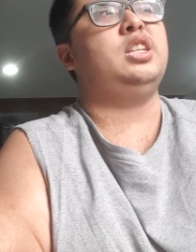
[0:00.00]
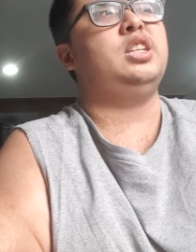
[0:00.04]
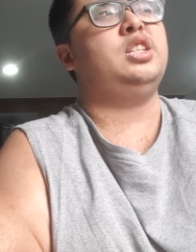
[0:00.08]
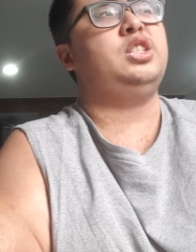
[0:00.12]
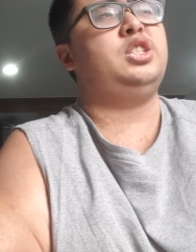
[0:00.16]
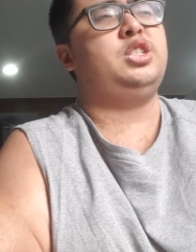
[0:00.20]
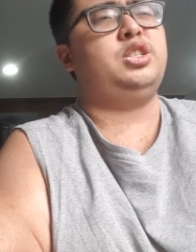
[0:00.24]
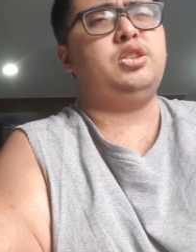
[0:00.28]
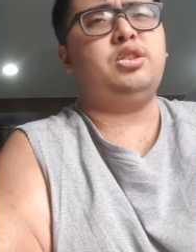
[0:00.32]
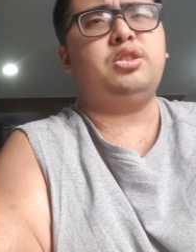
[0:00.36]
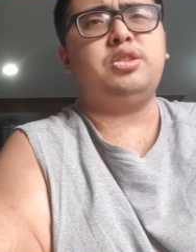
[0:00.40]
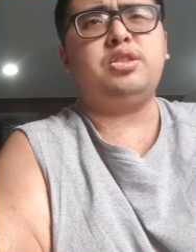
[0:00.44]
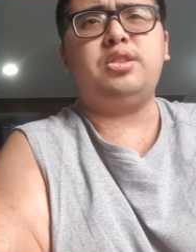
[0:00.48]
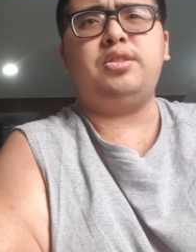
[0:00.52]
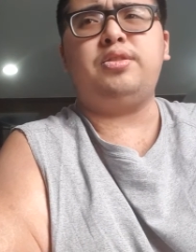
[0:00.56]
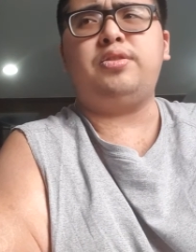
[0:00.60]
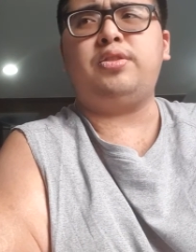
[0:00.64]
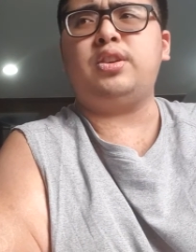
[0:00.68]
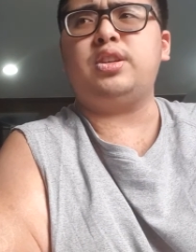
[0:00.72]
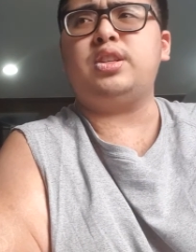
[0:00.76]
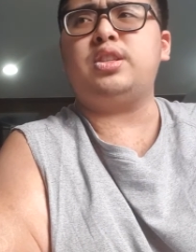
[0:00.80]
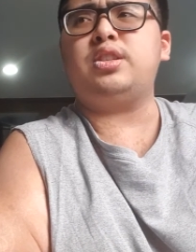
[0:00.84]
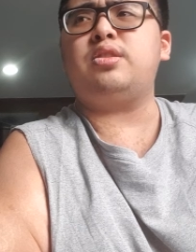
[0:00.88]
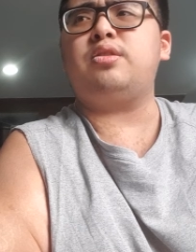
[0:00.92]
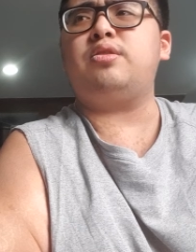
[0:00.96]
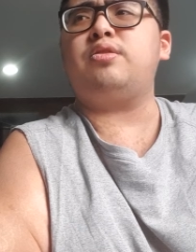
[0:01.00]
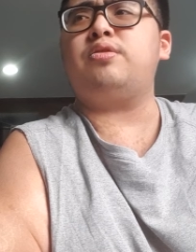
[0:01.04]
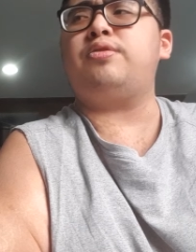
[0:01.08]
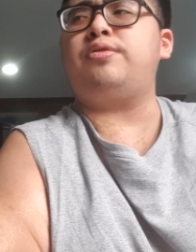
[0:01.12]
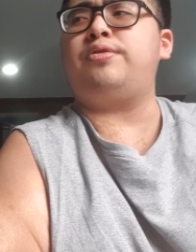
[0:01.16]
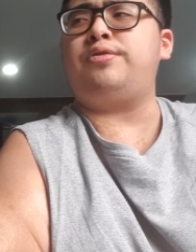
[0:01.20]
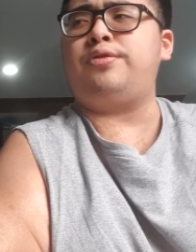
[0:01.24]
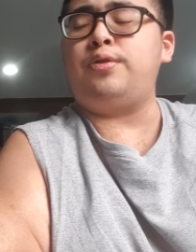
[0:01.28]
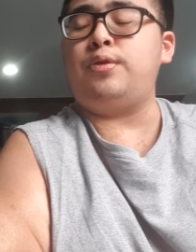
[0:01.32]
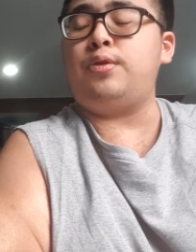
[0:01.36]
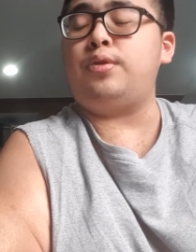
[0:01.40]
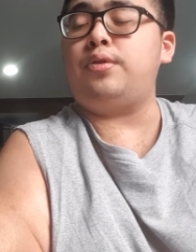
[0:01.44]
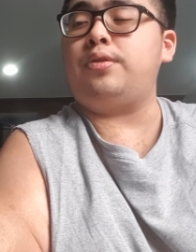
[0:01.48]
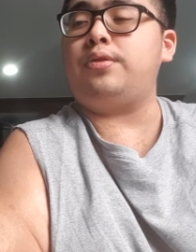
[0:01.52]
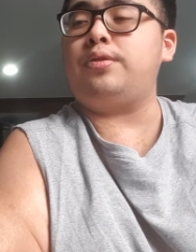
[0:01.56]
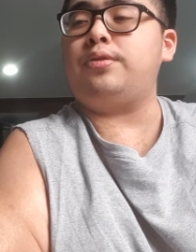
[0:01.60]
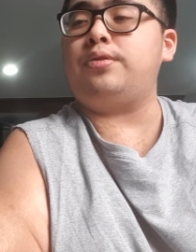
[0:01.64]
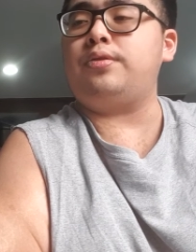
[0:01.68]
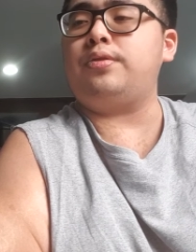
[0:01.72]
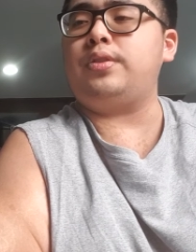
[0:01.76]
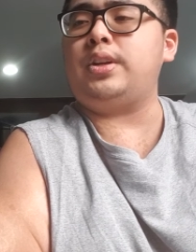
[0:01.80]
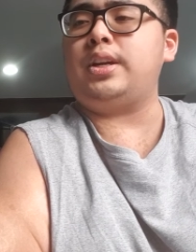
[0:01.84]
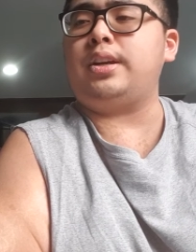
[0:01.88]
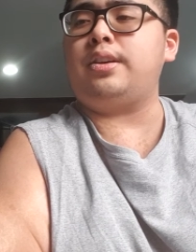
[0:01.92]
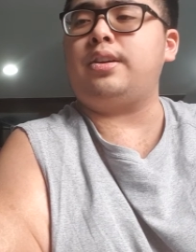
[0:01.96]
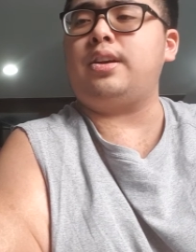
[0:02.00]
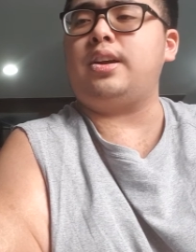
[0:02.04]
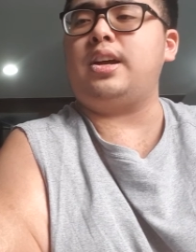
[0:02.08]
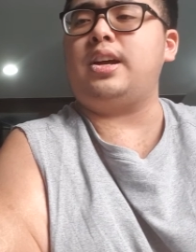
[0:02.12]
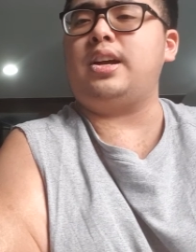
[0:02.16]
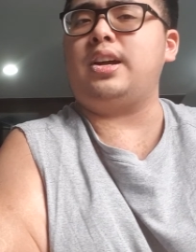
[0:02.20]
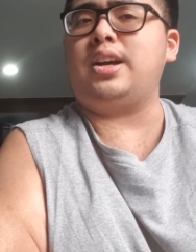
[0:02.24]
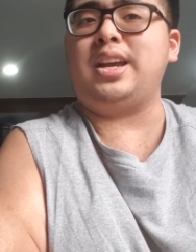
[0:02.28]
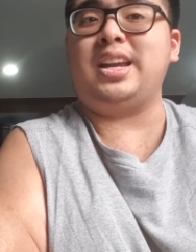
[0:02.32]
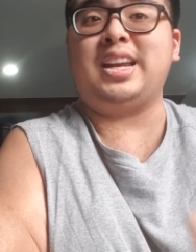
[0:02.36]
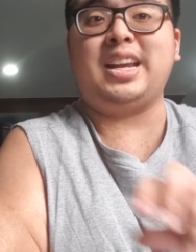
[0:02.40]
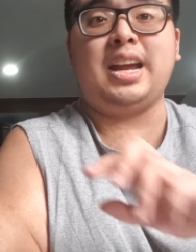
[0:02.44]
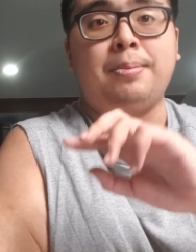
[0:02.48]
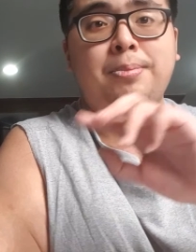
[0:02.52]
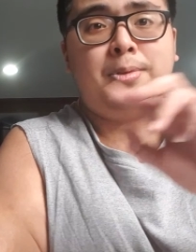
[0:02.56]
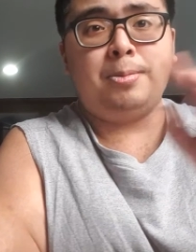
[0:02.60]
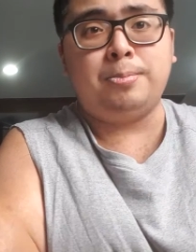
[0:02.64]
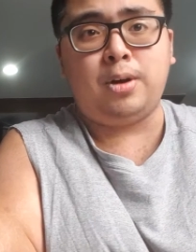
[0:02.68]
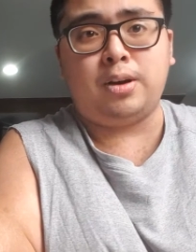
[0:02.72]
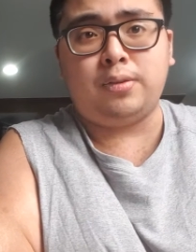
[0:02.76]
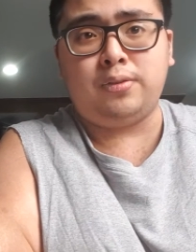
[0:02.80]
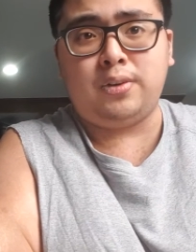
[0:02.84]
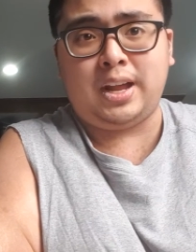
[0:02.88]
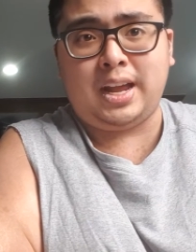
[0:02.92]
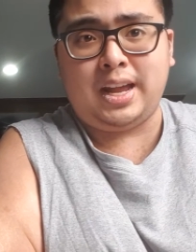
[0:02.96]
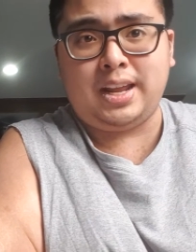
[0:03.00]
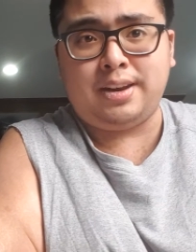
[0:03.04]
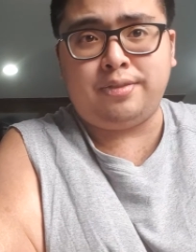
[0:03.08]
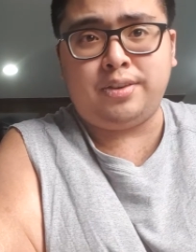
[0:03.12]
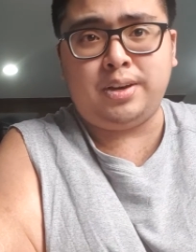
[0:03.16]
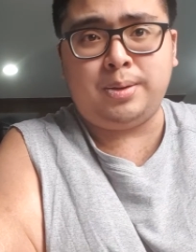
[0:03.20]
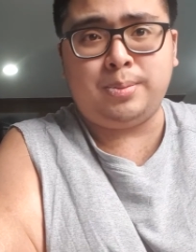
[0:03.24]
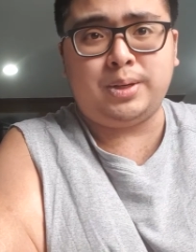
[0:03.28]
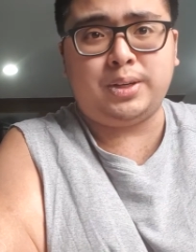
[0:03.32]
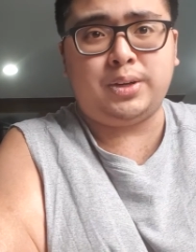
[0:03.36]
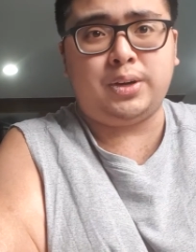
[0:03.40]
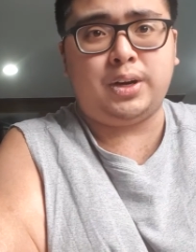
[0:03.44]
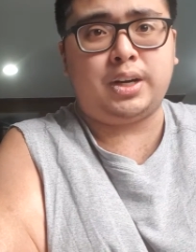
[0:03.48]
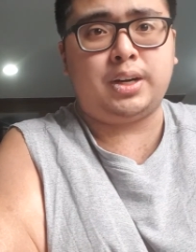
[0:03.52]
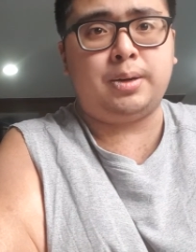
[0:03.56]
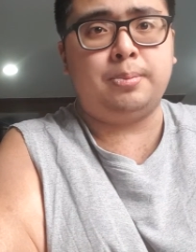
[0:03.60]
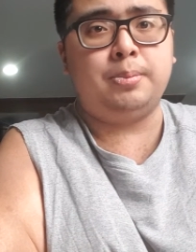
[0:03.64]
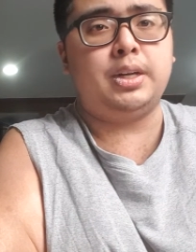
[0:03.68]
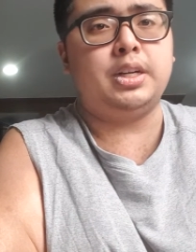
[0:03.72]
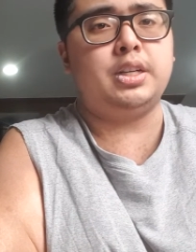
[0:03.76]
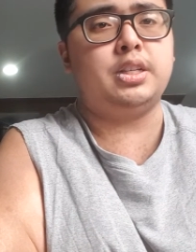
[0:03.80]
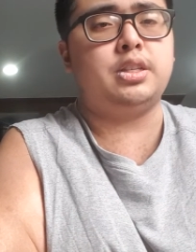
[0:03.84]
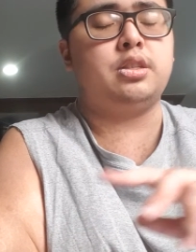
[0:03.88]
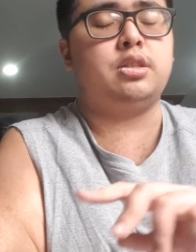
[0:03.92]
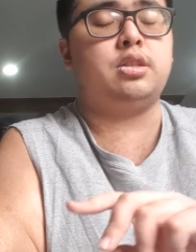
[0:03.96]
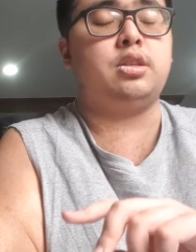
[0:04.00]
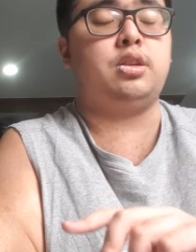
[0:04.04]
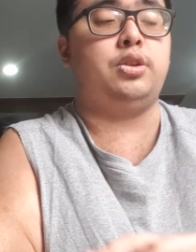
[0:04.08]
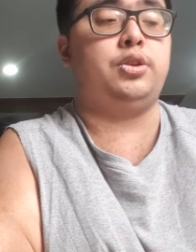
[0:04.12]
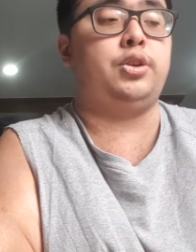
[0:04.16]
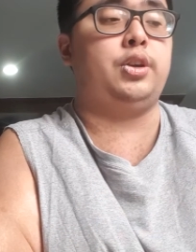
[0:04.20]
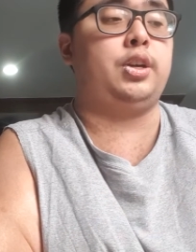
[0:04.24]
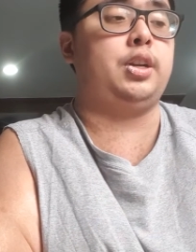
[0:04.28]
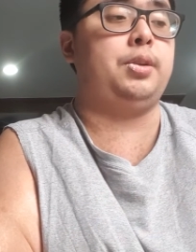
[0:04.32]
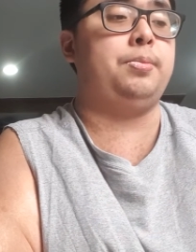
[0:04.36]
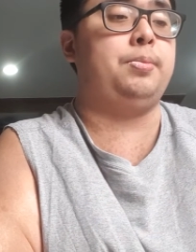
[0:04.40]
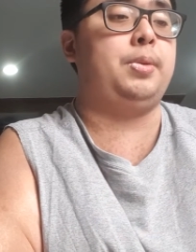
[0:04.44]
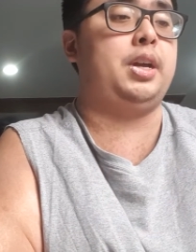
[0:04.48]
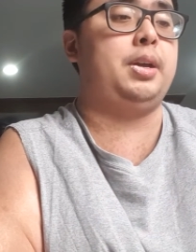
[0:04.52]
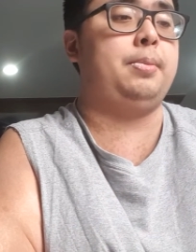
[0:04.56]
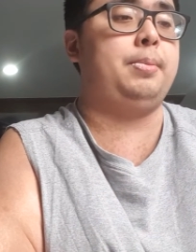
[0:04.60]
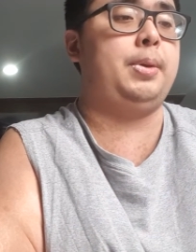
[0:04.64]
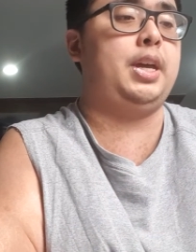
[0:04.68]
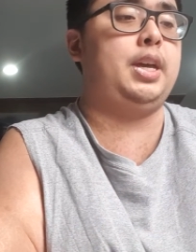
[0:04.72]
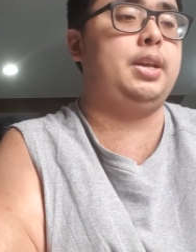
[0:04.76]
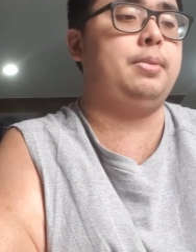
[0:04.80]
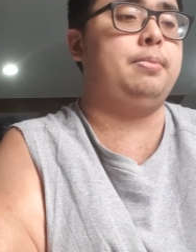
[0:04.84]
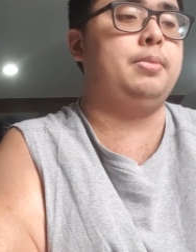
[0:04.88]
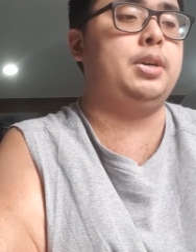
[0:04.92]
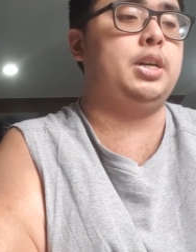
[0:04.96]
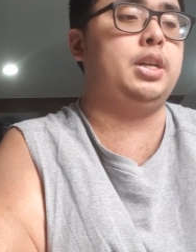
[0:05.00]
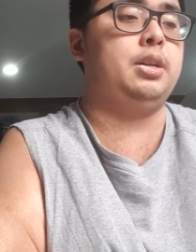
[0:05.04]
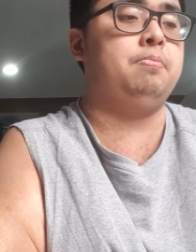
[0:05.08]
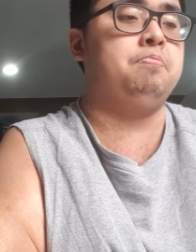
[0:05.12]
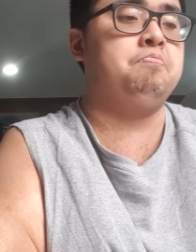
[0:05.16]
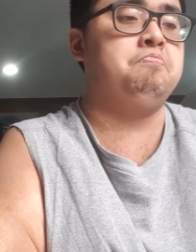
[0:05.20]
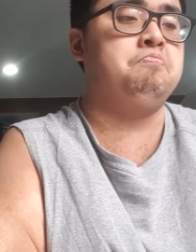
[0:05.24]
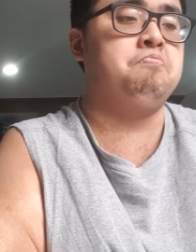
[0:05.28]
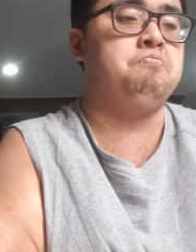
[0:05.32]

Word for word: she's also the first full like okay Captain Marvel had a female director, but it's co-directed by a man, but